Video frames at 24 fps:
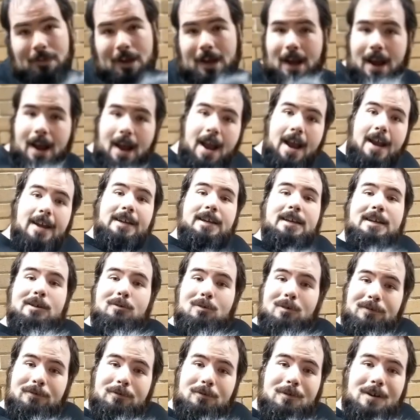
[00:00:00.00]
Hey, Geek
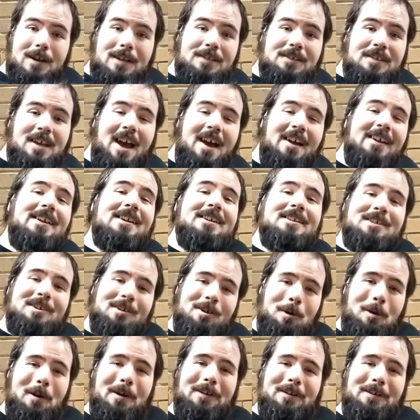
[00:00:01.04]
with Chris, how you doing?